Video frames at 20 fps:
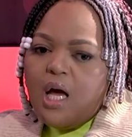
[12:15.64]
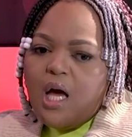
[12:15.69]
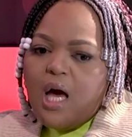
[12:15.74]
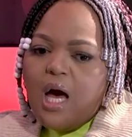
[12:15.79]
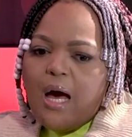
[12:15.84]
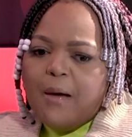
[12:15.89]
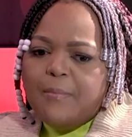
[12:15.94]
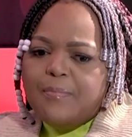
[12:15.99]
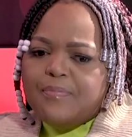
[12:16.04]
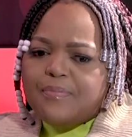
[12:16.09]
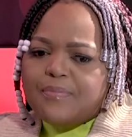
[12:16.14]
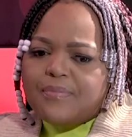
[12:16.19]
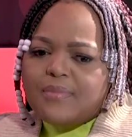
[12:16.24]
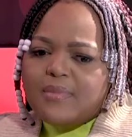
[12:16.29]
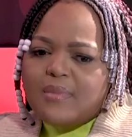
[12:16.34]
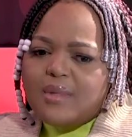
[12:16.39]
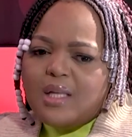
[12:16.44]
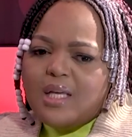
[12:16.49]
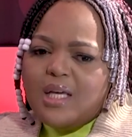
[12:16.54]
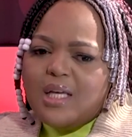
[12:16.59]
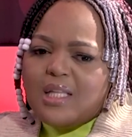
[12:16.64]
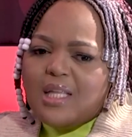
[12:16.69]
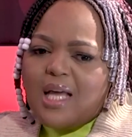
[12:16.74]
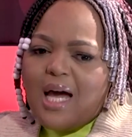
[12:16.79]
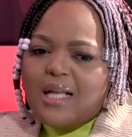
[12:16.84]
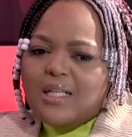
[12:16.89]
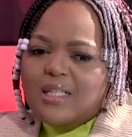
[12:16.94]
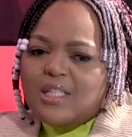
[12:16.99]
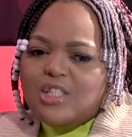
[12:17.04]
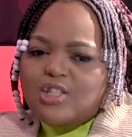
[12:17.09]
Um, it
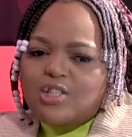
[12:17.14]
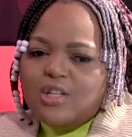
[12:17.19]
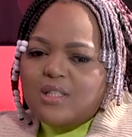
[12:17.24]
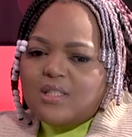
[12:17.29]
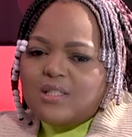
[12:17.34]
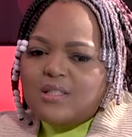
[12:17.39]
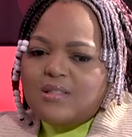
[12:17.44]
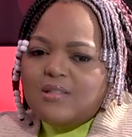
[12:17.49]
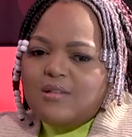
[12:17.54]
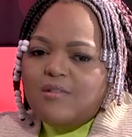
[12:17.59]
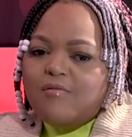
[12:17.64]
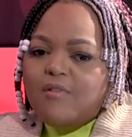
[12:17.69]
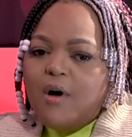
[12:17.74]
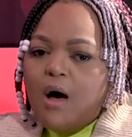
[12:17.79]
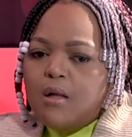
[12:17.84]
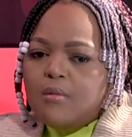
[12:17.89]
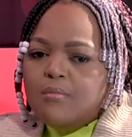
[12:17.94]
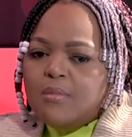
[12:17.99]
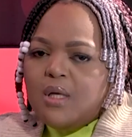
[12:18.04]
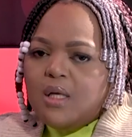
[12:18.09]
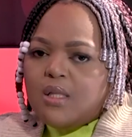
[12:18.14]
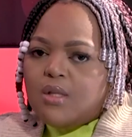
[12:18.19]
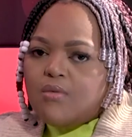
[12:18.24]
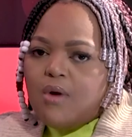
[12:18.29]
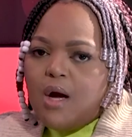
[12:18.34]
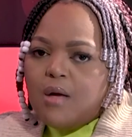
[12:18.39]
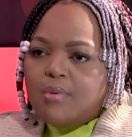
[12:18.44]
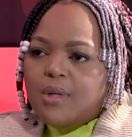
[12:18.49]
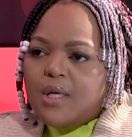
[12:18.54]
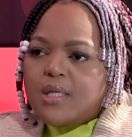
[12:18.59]
kind of just found me at the
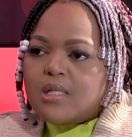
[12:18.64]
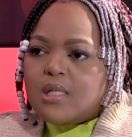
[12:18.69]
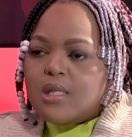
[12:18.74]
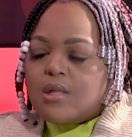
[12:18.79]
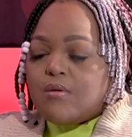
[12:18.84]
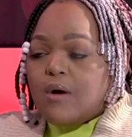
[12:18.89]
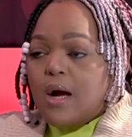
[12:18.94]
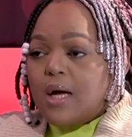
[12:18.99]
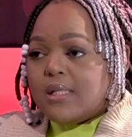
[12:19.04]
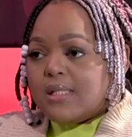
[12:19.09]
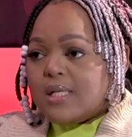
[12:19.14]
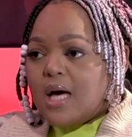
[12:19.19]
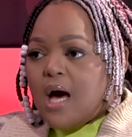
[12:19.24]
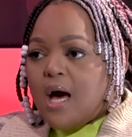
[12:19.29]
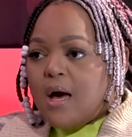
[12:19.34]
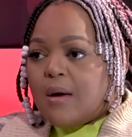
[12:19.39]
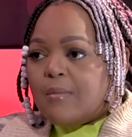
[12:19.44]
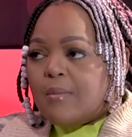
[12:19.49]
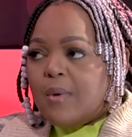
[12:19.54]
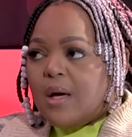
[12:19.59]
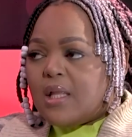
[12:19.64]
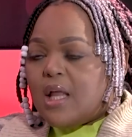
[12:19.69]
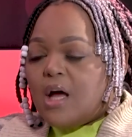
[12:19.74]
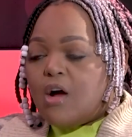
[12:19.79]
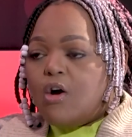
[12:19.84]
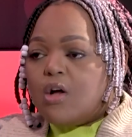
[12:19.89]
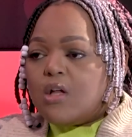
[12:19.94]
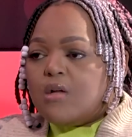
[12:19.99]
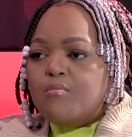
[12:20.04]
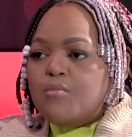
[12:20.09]
right place at the right time, and I
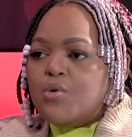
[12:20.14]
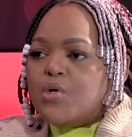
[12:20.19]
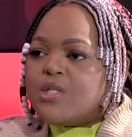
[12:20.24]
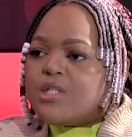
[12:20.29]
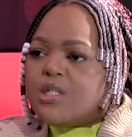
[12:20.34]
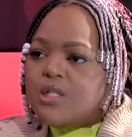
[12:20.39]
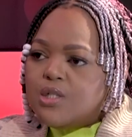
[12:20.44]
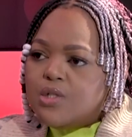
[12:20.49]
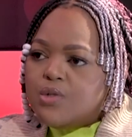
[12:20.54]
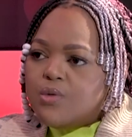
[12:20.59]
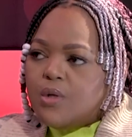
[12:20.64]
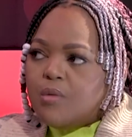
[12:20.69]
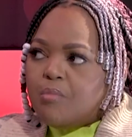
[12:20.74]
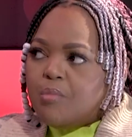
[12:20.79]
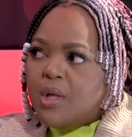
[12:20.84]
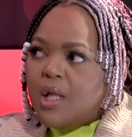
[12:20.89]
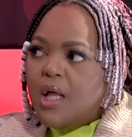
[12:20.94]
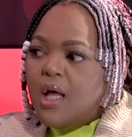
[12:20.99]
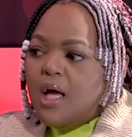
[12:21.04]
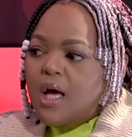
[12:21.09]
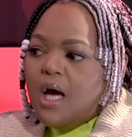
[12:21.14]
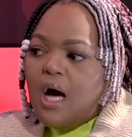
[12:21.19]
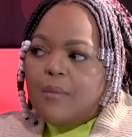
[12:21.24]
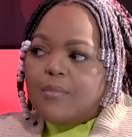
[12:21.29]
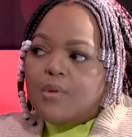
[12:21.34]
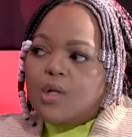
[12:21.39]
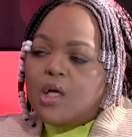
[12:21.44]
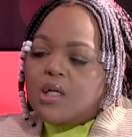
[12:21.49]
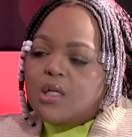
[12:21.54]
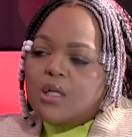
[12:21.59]
got immersed into it. But I'm
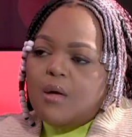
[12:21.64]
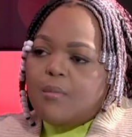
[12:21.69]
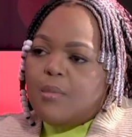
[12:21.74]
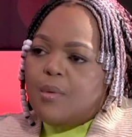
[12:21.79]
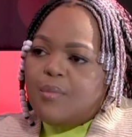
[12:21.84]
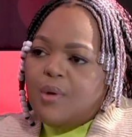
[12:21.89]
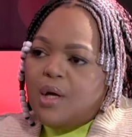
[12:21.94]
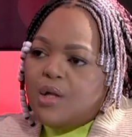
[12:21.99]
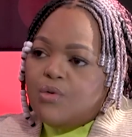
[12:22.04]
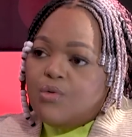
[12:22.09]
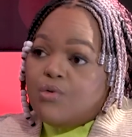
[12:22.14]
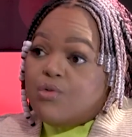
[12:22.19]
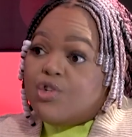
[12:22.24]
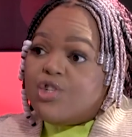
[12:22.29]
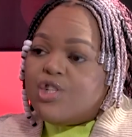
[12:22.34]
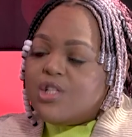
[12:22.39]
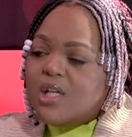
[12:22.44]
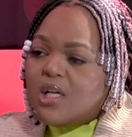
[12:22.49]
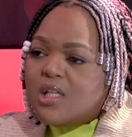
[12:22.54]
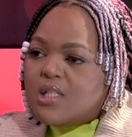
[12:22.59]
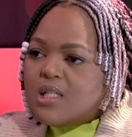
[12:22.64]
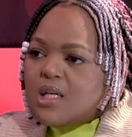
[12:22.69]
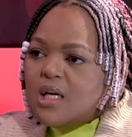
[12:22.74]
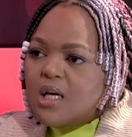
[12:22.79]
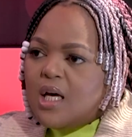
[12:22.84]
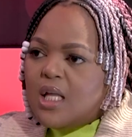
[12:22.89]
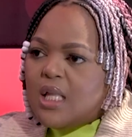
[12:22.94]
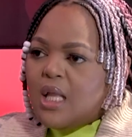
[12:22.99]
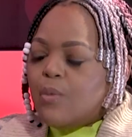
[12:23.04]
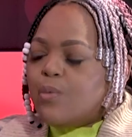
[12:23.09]
not an Amapiano originator,
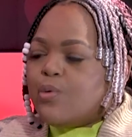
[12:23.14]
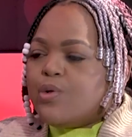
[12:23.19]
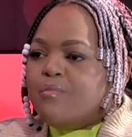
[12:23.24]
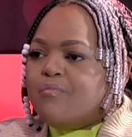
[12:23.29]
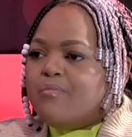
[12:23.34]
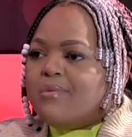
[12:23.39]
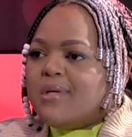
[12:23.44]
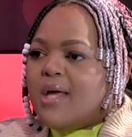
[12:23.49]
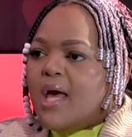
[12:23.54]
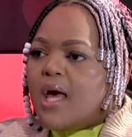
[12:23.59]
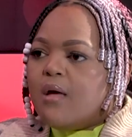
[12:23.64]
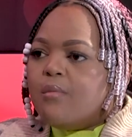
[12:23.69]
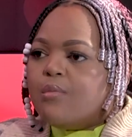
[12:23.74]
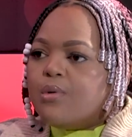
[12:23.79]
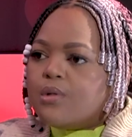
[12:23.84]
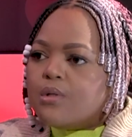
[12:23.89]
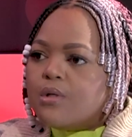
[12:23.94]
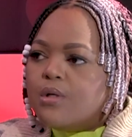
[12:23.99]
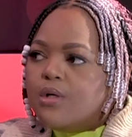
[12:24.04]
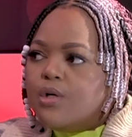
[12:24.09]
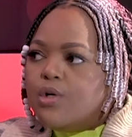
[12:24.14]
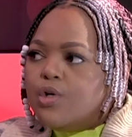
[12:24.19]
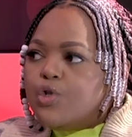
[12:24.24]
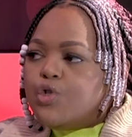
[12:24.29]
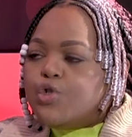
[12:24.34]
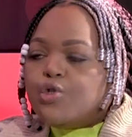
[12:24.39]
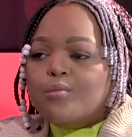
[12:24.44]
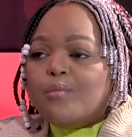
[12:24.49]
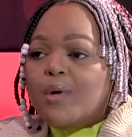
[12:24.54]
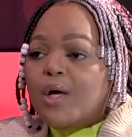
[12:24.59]
and I wouldn't be able
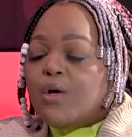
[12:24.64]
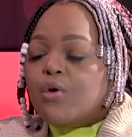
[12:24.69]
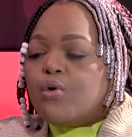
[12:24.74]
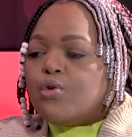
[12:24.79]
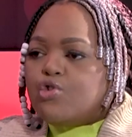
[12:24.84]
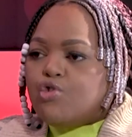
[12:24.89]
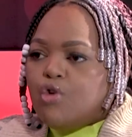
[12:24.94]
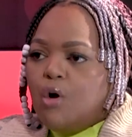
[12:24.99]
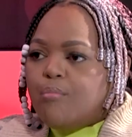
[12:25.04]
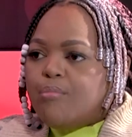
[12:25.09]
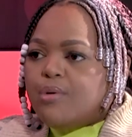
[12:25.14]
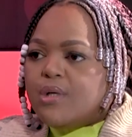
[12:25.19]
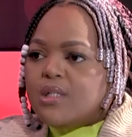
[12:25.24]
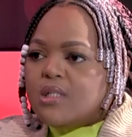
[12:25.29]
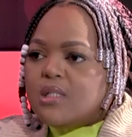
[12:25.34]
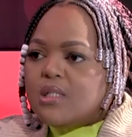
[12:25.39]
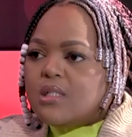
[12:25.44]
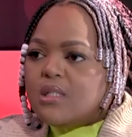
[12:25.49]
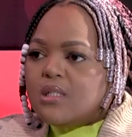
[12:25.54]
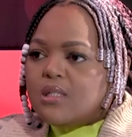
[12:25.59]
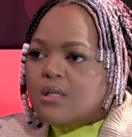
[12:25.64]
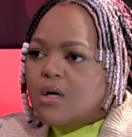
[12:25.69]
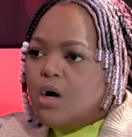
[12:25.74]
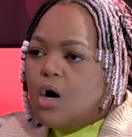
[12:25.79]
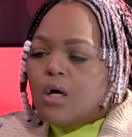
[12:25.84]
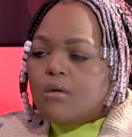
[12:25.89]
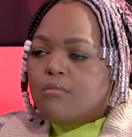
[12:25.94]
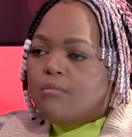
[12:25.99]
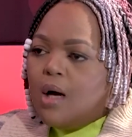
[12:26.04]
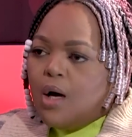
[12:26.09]
to make or drop it
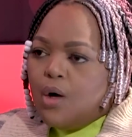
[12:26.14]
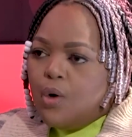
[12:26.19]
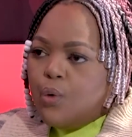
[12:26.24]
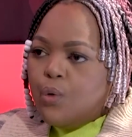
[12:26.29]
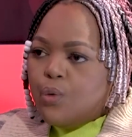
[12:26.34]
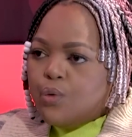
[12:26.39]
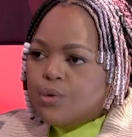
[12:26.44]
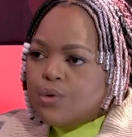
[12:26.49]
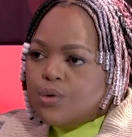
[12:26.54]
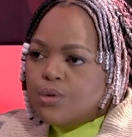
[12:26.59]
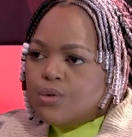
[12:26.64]
on my own.